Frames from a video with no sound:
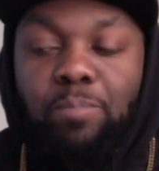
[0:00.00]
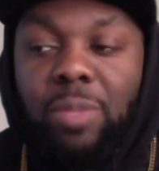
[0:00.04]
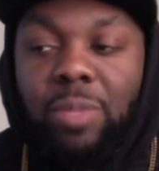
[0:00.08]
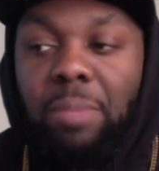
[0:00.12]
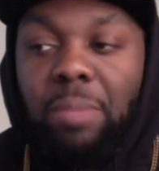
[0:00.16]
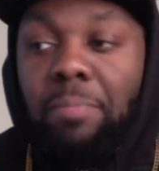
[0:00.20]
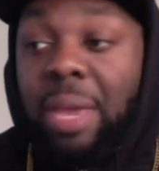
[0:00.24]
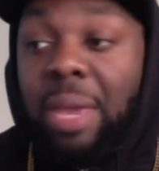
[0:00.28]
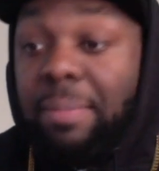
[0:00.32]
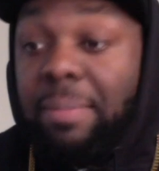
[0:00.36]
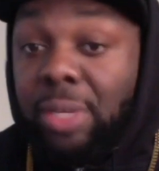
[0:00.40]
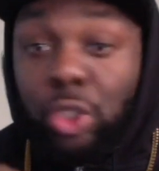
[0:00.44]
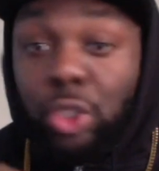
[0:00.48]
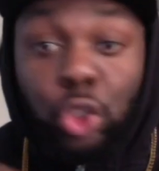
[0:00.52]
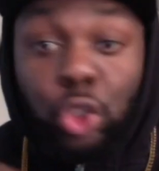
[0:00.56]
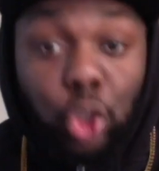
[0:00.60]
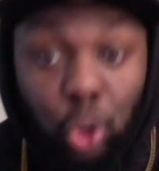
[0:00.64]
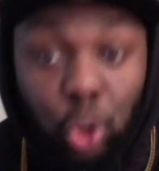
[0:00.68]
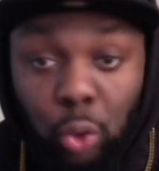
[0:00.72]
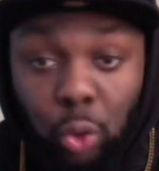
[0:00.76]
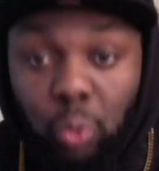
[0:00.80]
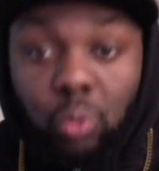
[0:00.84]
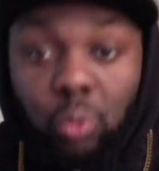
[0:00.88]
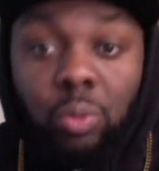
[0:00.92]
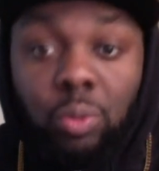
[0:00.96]
maybe
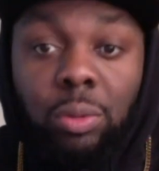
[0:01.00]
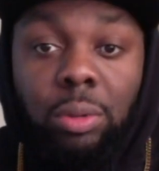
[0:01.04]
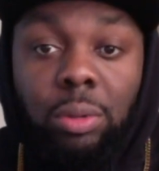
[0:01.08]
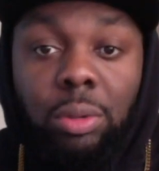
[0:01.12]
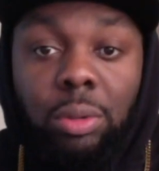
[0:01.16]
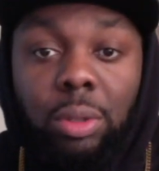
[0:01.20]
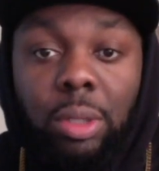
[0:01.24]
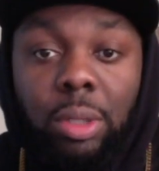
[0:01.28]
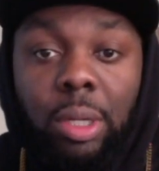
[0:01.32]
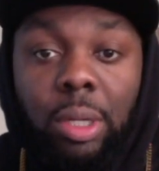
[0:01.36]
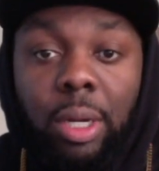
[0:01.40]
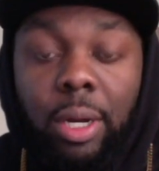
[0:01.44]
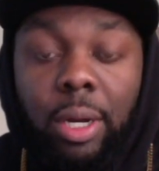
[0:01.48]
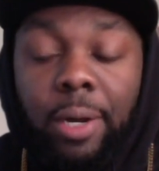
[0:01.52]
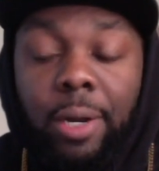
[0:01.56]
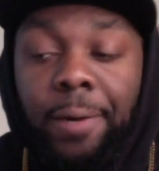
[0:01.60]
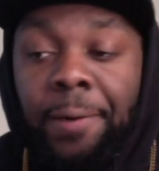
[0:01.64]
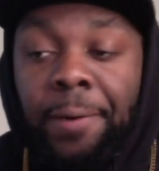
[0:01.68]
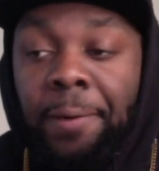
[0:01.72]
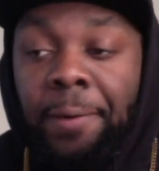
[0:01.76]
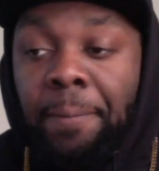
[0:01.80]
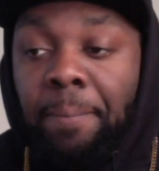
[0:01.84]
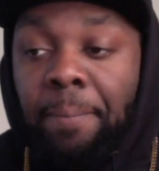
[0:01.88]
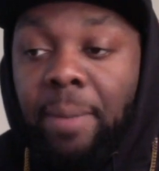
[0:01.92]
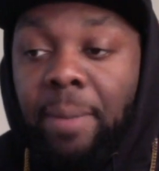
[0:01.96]
2.
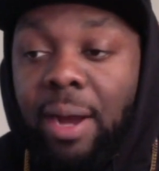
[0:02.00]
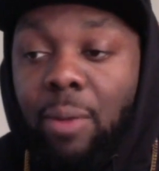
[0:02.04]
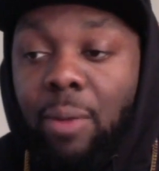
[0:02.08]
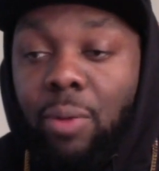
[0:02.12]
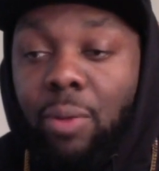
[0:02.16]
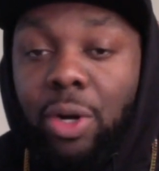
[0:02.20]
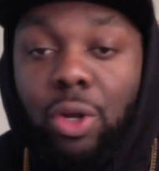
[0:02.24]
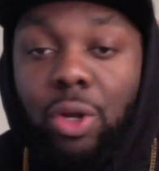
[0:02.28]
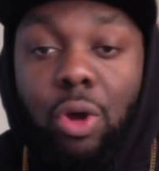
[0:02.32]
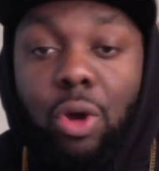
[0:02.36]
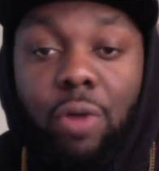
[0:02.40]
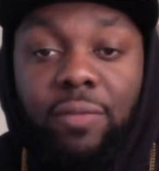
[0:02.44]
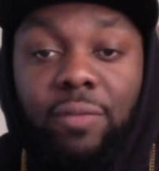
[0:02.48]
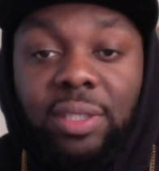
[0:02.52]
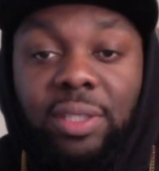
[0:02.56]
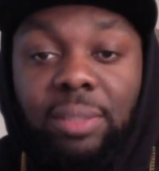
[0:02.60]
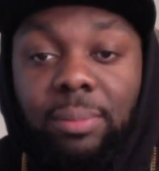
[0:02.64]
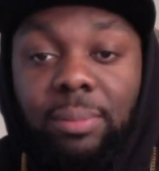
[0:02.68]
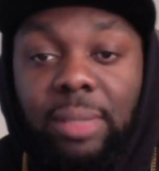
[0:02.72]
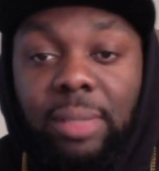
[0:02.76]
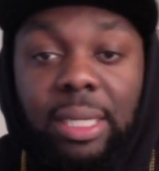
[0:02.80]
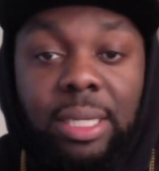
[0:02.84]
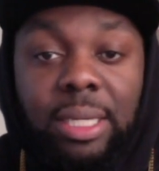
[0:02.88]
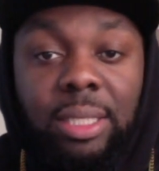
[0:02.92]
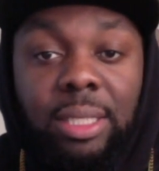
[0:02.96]
I want to go over some
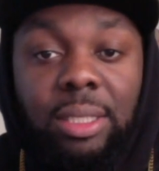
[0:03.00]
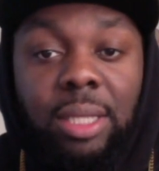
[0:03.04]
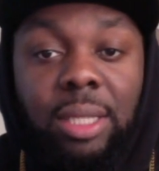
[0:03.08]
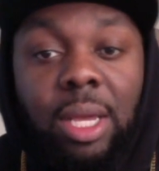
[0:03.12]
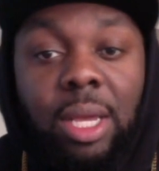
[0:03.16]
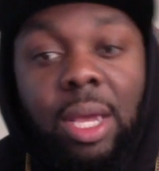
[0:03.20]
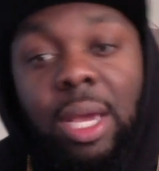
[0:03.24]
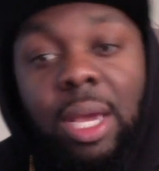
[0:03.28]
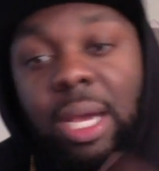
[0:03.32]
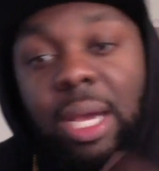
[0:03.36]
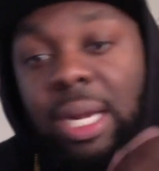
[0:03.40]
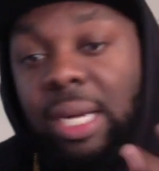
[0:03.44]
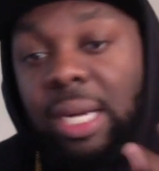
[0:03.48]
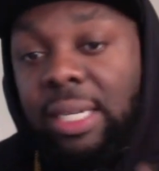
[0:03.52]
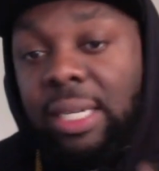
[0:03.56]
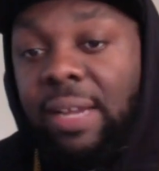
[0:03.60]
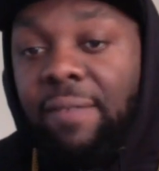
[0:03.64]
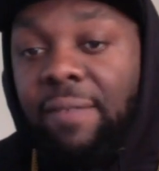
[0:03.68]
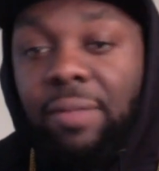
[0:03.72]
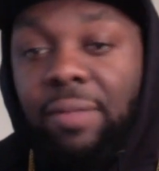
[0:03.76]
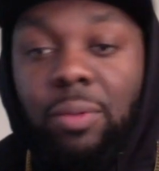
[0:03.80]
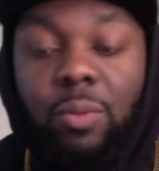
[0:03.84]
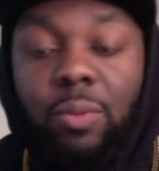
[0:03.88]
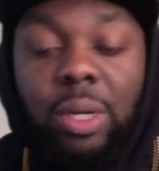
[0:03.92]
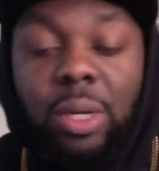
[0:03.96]
things, and I
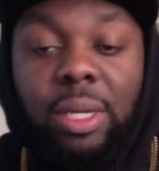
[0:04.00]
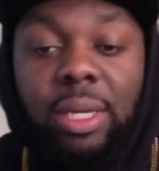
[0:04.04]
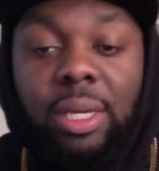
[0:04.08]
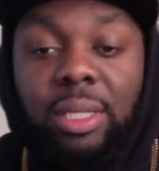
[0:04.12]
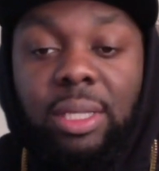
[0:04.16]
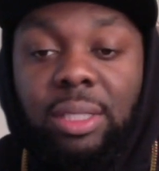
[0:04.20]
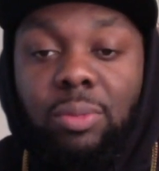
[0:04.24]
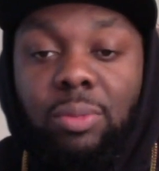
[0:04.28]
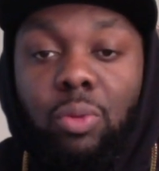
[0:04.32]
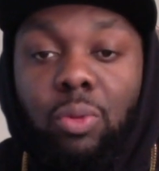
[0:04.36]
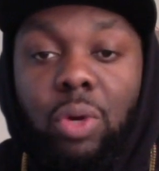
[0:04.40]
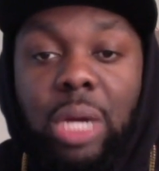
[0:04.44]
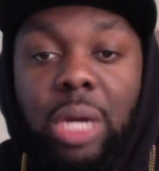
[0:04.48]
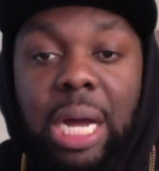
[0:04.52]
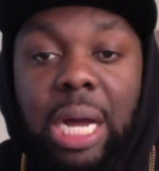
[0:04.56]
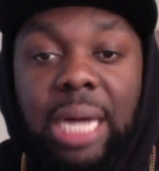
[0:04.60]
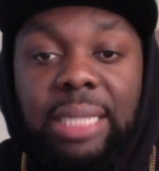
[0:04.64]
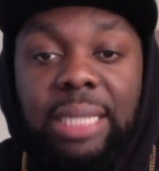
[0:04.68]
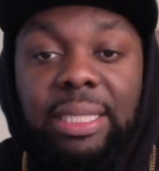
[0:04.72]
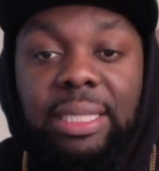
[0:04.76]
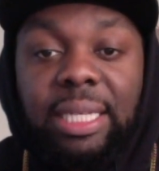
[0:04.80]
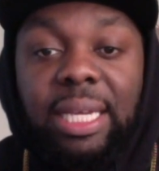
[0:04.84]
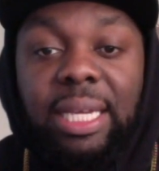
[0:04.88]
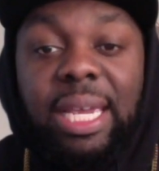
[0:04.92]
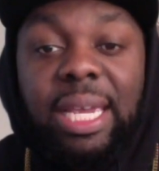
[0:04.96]
definitely want to get some more
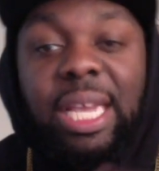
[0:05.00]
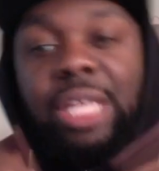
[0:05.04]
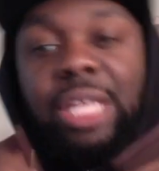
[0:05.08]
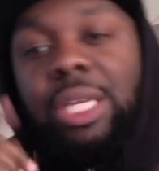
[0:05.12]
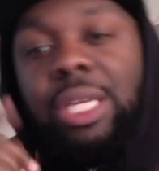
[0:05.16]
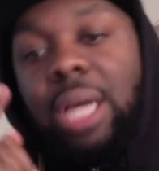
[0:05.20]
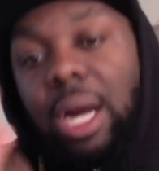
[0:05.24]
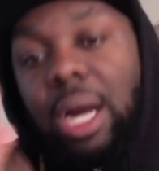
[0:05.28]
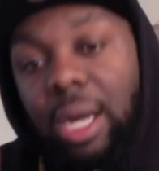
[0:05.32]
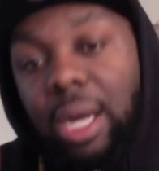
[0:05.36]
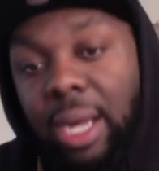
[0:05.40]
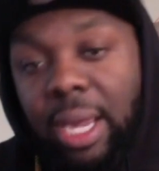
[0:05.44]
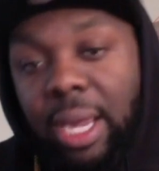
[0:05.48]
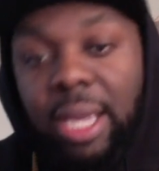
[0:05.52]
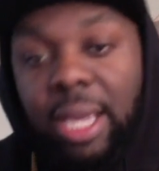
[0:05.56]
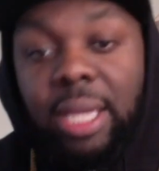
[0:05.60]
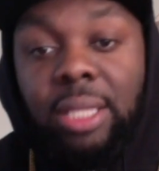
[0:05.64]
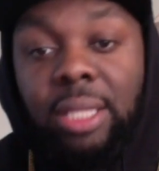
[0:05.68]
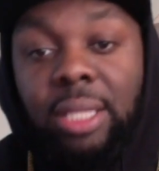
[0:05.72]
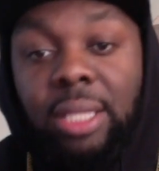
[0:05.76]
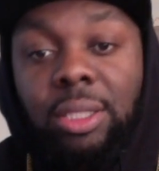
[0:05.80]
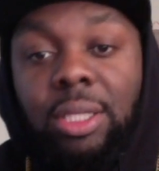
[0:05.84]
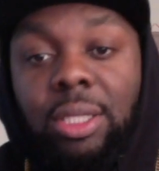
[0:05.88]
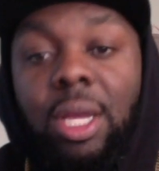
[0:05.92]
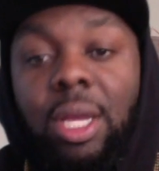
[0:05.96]
content in y'all
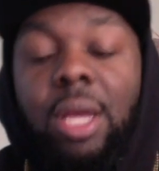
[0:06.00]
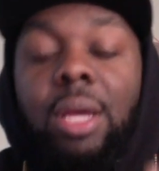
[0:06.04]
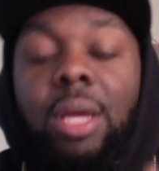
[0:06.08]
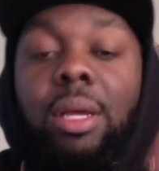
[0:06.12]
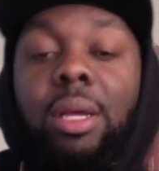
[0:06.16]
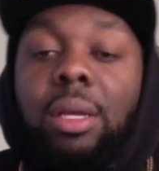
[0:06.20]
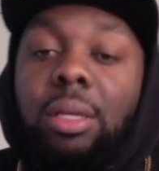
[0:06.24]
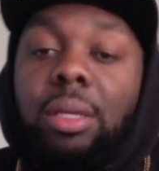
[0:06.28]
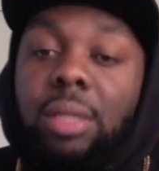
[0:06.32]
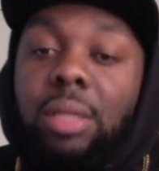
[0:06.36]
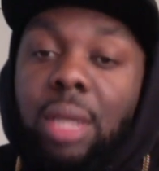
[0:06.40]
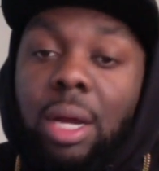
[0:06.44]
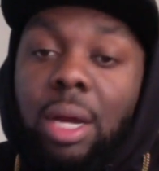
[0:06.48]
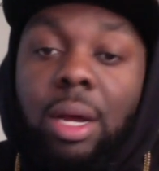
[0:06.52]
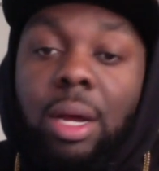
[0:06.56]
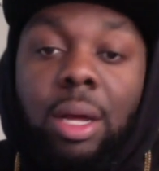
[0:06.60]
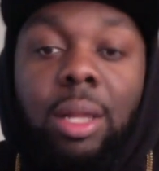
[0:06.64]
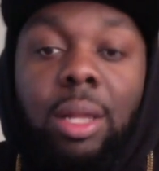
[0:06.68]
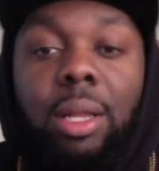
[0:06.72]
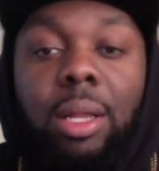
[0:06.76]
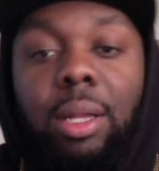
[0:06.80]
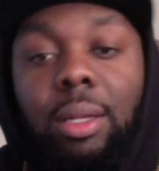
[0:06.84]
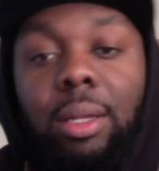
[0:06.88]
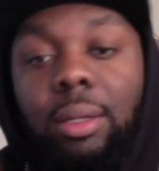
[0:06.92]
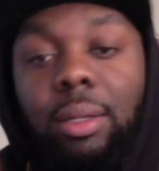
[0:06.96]
hands. Y'all,
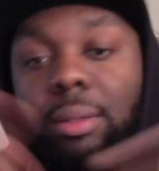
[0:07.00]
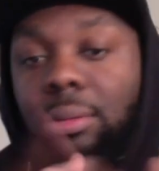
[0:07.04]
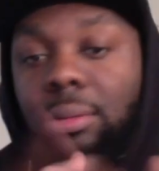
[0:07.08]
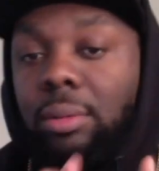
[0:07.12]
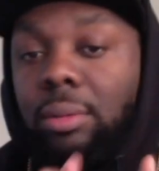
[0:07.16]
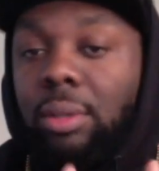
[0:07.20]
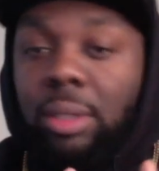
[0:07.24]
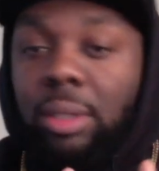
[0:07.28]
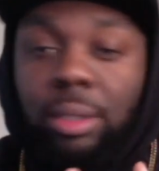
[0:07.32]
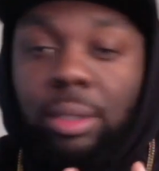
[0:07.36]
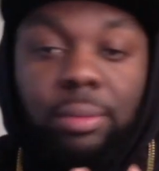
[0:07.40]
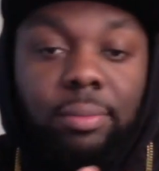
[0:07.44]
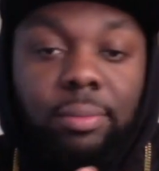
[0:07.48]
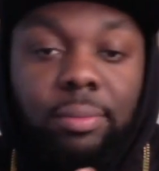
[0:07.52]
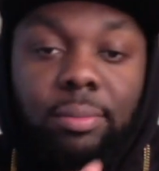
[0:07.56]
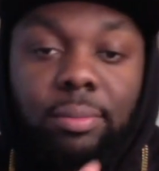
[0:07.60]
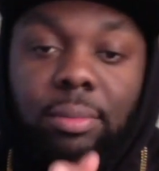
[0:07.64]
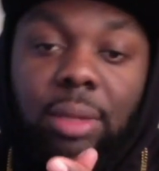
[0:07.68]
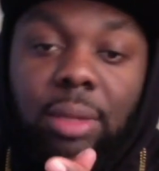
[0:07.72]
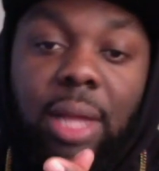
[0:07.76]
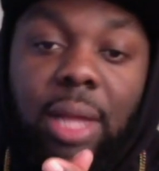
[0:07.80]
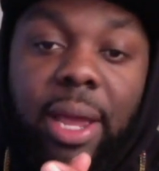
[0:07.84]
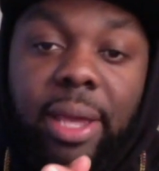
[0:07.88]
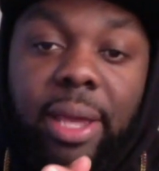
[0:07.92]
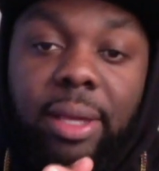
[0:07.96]
look,
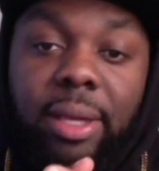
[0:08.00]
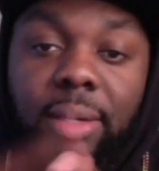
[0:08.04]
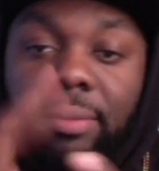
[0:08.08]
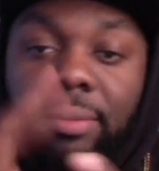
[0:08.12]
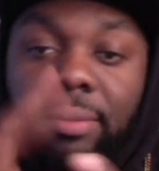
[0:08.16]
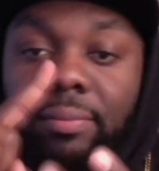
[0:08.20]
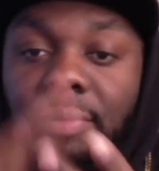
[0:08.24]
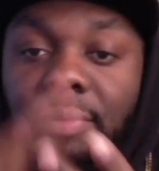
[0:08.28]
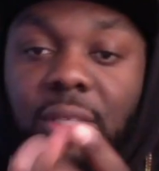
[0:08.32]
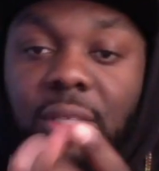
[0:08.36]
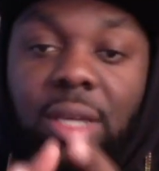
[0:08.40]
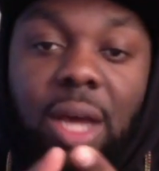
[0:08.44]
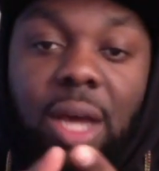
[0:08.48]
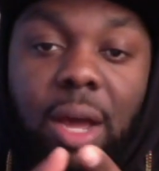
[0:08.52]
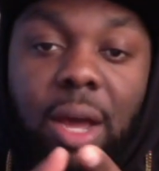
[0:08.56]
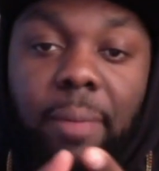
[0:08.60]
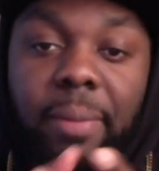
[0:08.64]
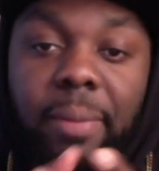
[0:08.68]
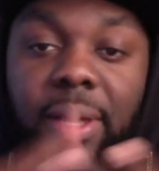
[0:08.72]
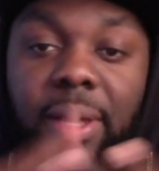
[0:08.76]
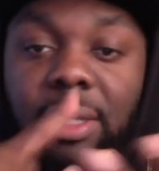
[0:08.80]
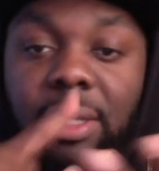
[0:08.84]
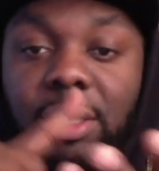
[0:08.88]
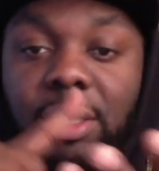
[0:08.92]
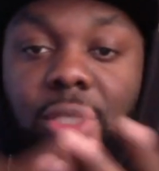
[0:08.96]
like,
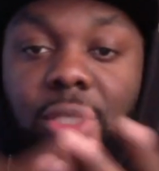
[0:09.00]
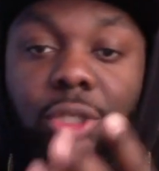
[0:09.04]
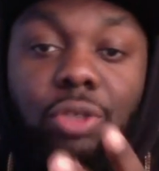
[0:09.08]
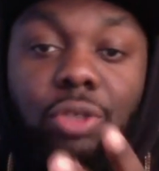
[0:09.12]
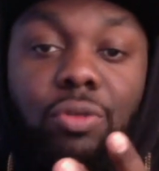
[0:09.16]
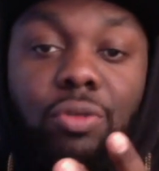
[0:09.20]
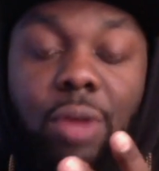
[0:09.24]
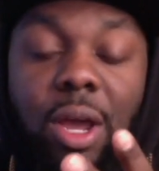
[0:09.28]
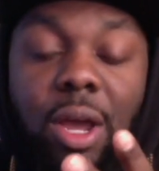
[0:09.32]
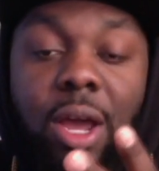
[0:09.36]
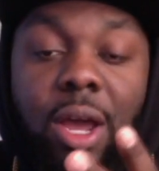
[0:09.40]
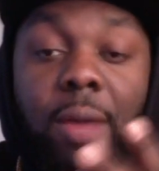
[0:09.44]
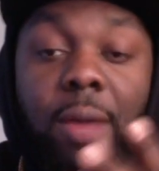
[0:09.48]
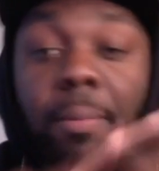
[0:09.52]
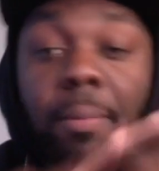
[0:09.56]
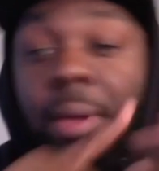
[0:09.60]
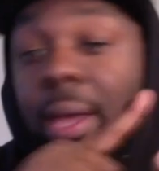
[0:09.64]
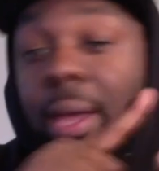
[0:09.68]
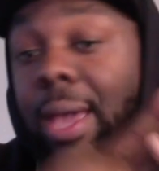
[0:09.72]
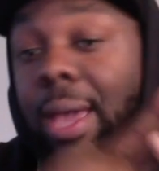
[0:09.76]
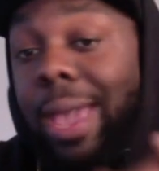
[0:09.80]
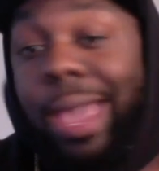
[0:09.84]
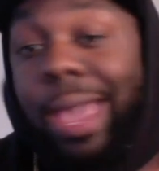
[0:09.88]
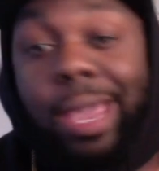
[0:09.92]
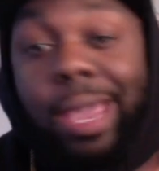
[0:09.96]
comment, subscribe,
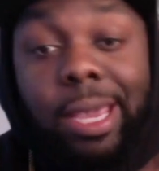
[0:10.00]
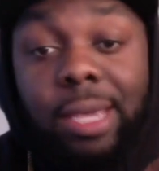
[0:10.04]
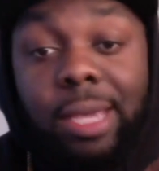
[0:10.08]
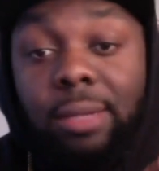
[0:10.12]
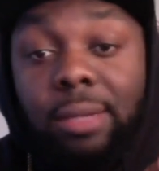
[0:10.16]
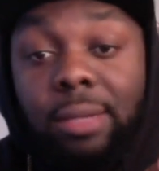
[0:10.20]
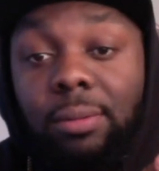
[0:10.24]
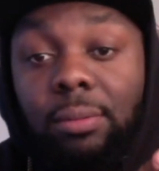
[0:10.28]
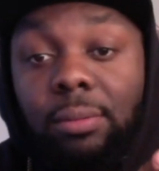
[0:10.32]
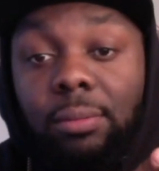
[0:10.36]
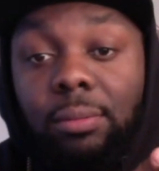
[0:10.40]
hate.